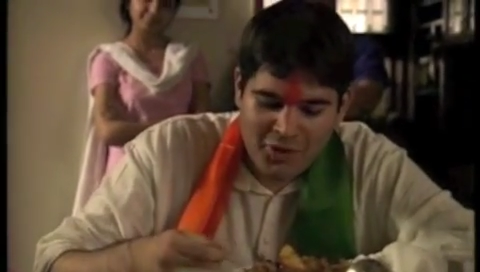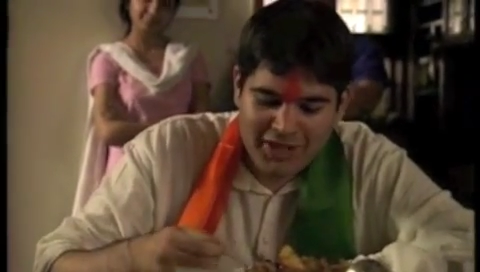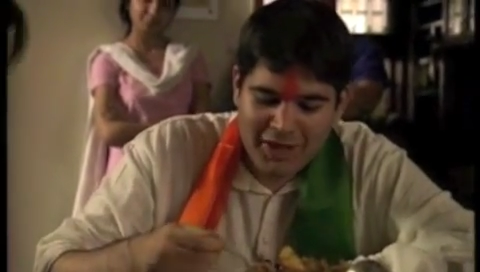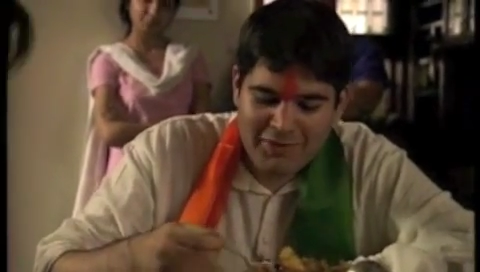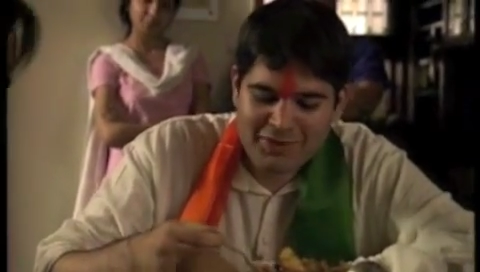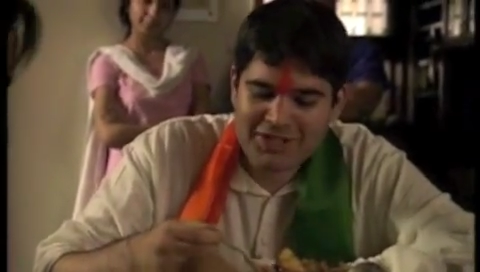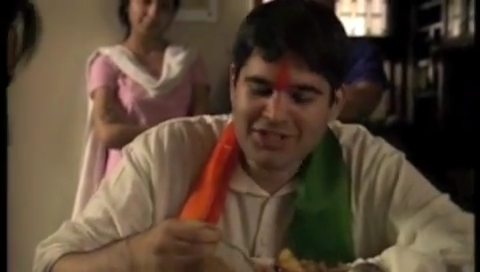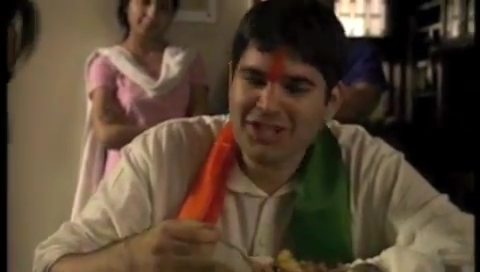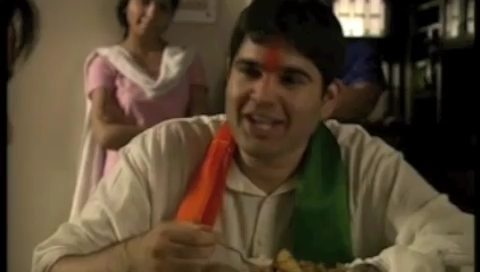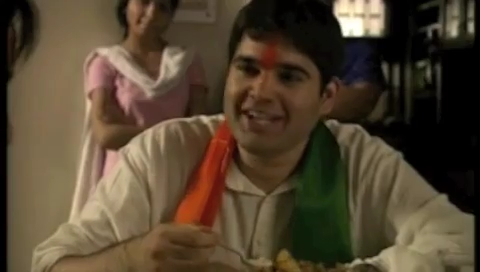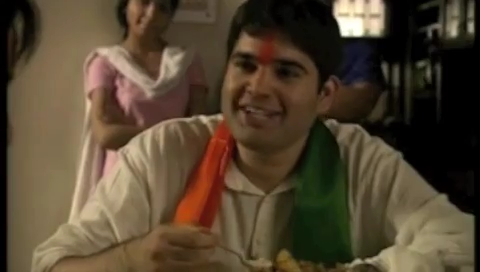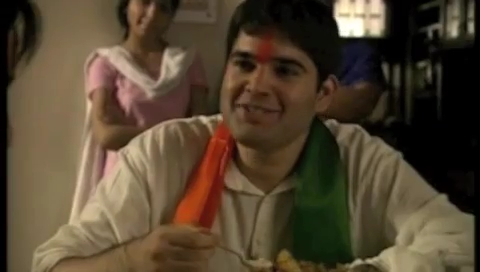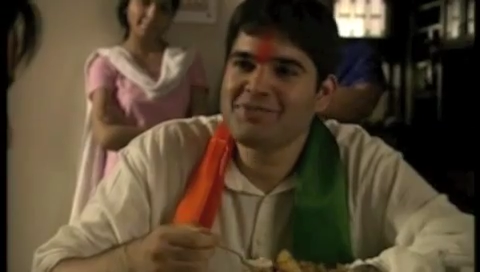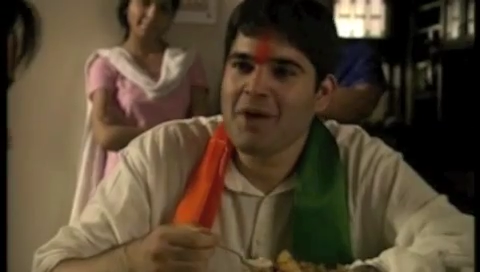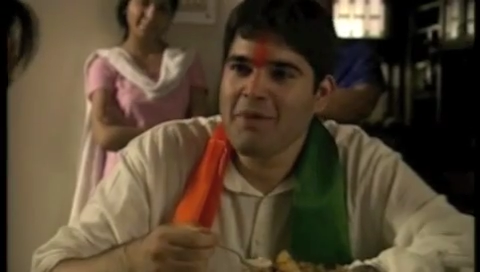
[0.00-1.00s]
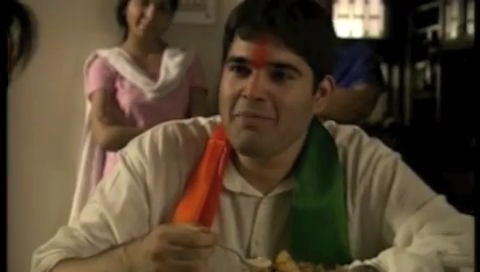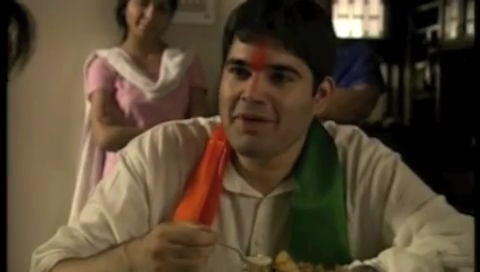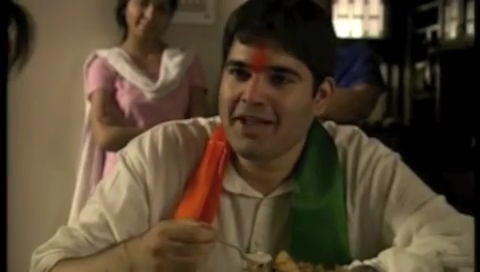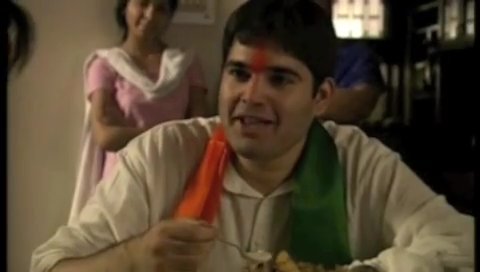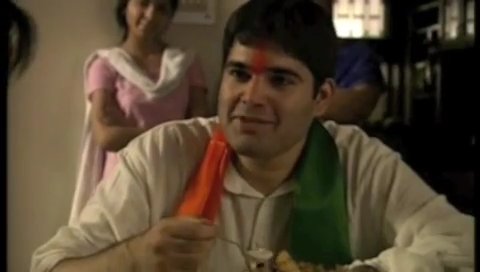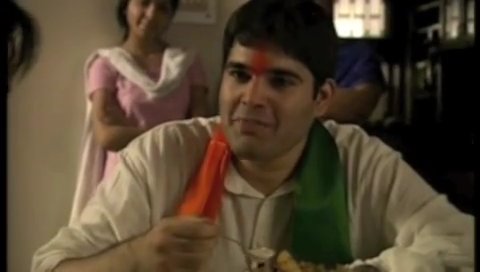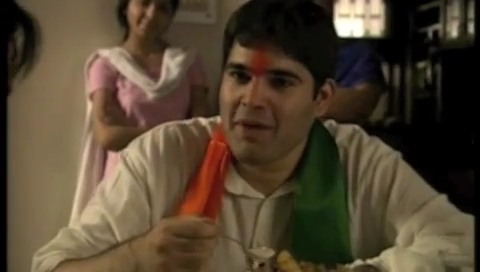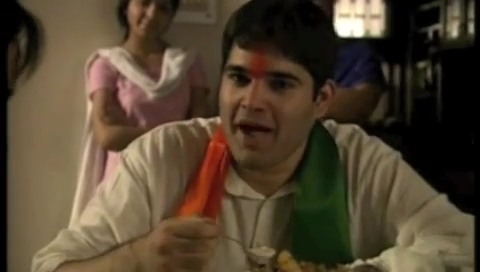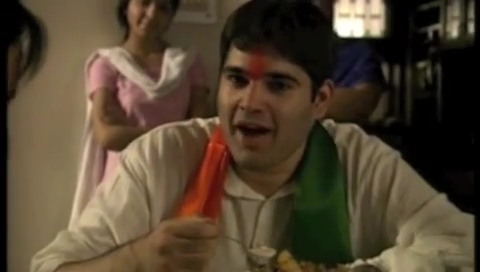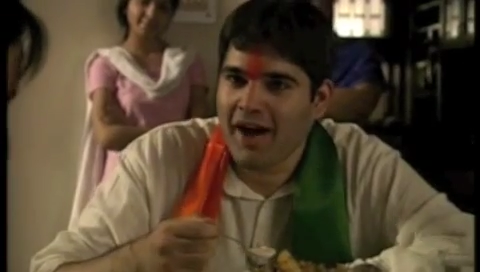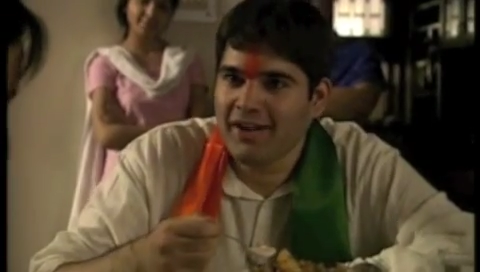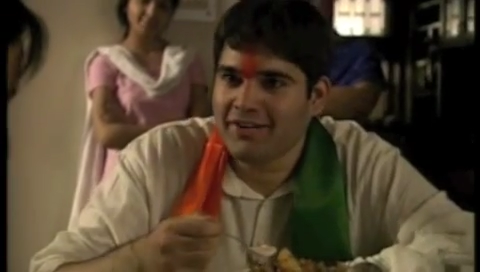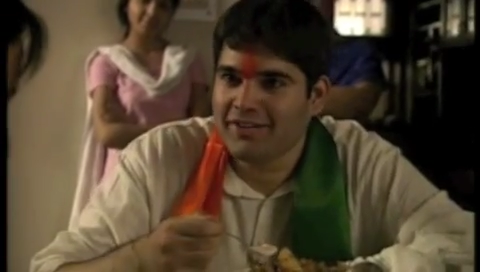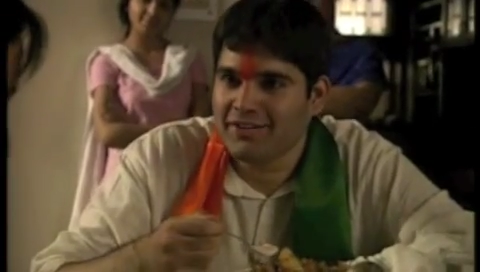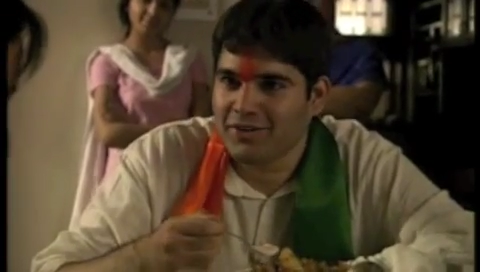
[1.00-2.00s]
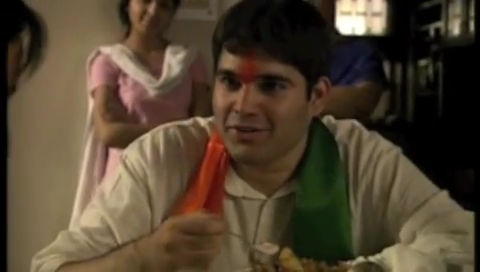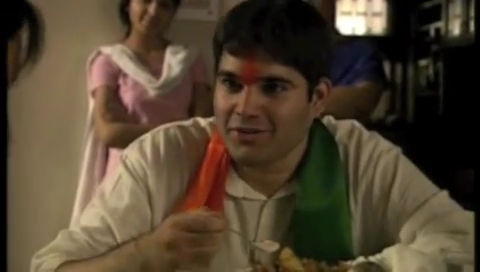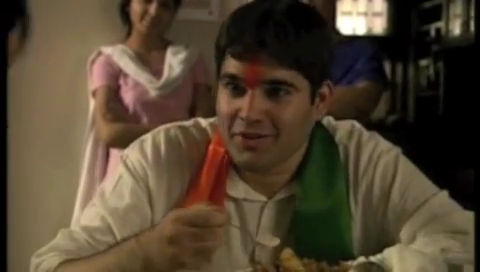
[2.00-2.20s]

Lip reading: Oh, that was a gentle swipe against my aunt, though.